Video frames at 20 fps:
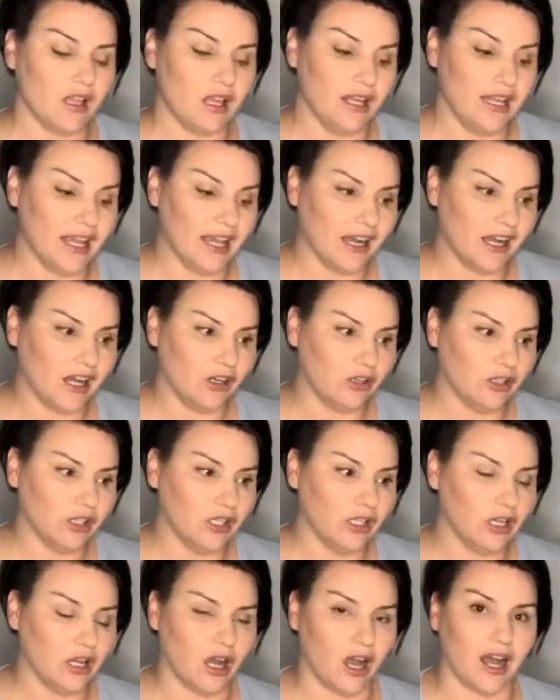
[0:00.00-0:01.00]
Now,
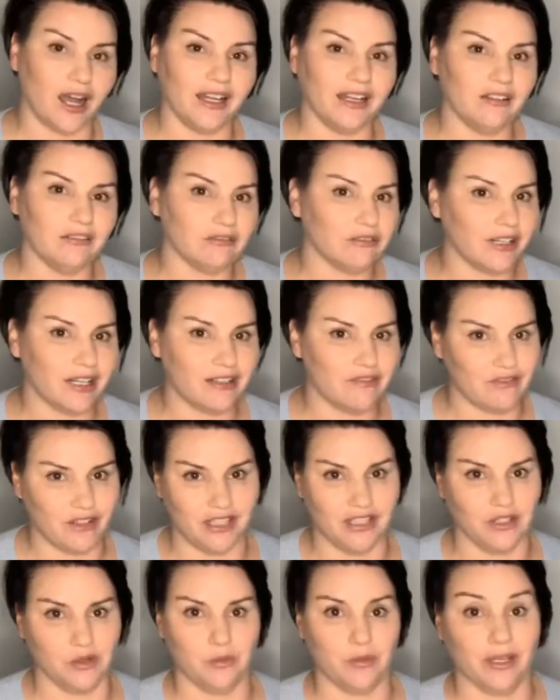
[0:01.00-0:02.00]
I didn't
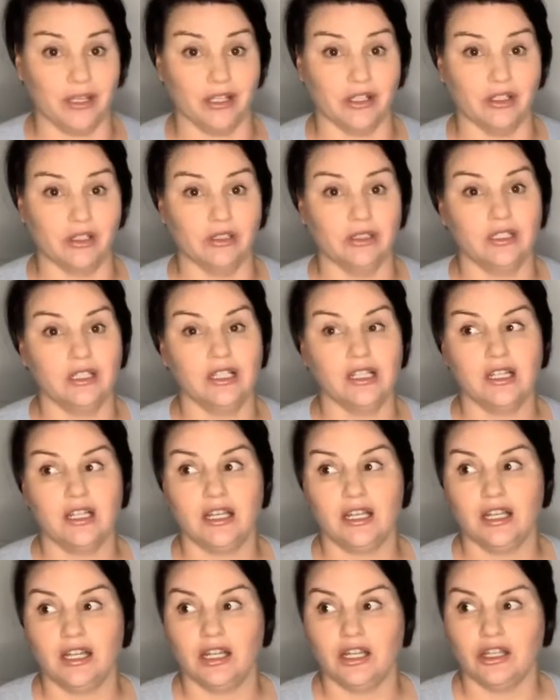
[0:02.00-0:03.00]
reinvent the wheel.
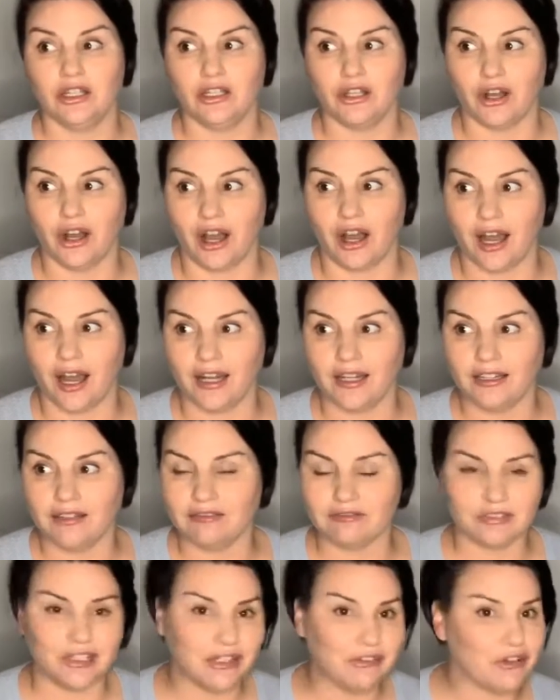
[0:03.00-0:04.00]
I
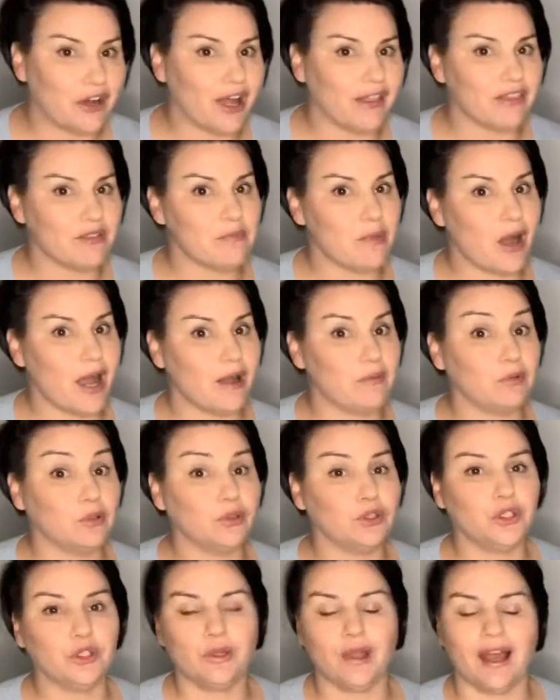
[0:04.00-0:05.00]
didn't rewrite the Bible.
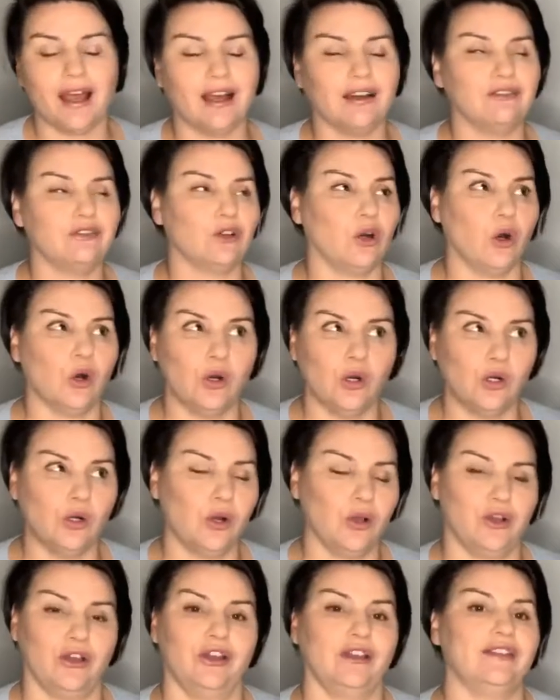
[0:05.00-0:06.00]
You have all
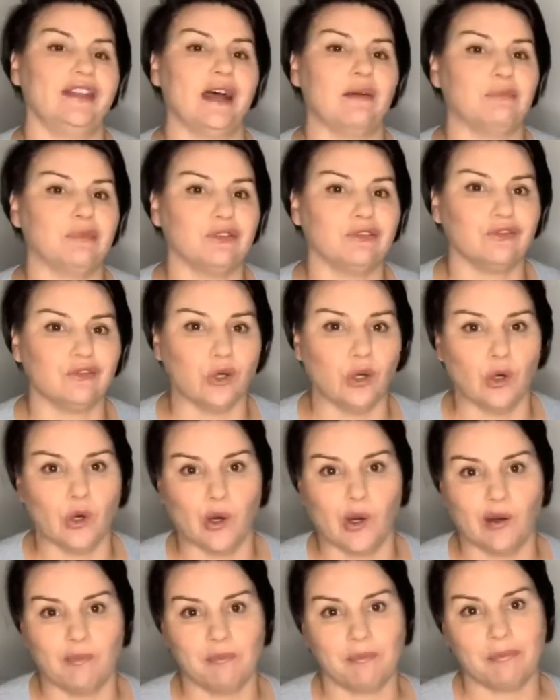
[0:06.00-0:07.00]
heard that
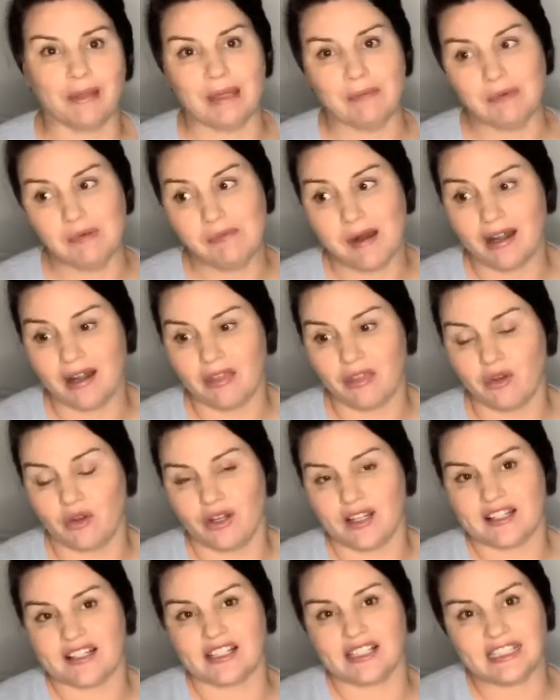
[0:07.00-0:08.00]
before. People might have
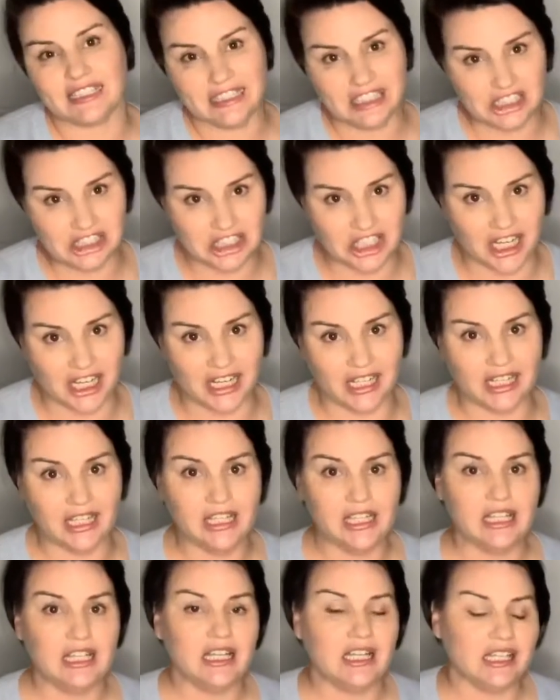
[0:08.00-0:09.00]
thought it's cliche.
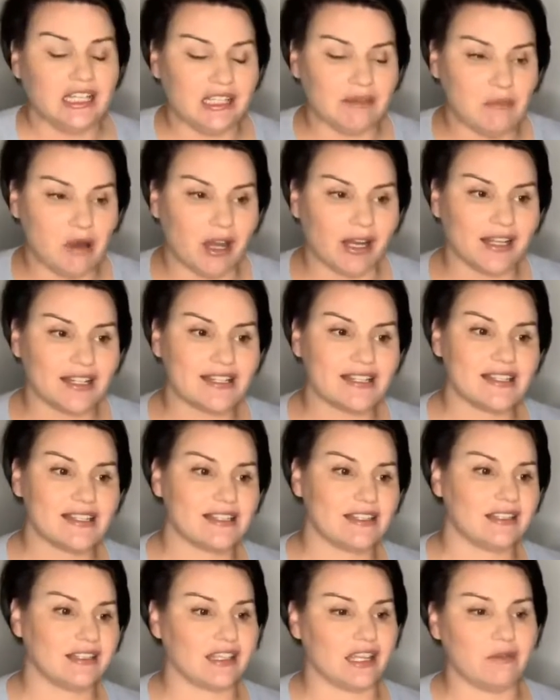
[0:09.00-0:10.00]
You might have
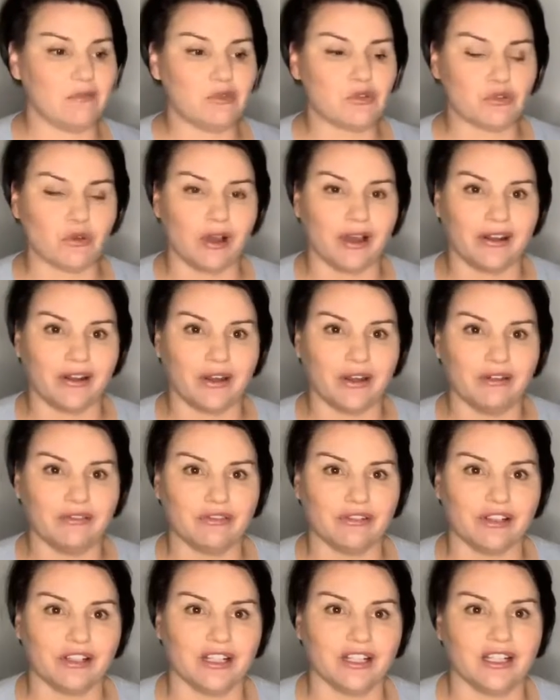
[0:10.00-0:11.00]
skimmed right
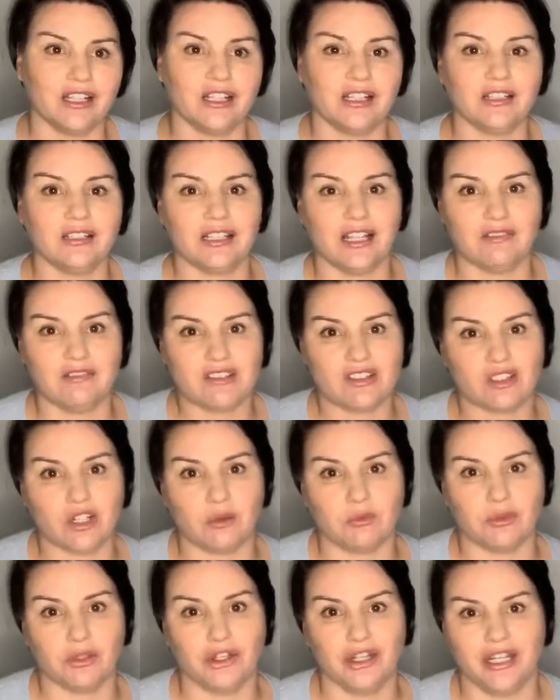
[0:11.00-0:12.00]
over it. Never
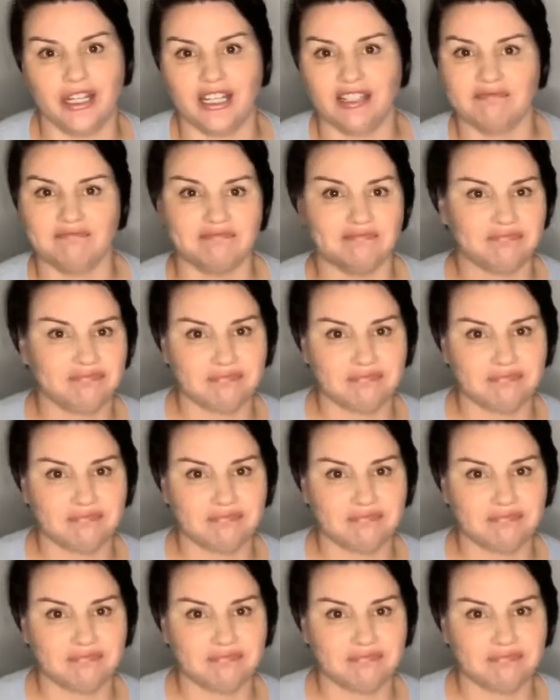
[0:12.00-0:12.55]
stop learning.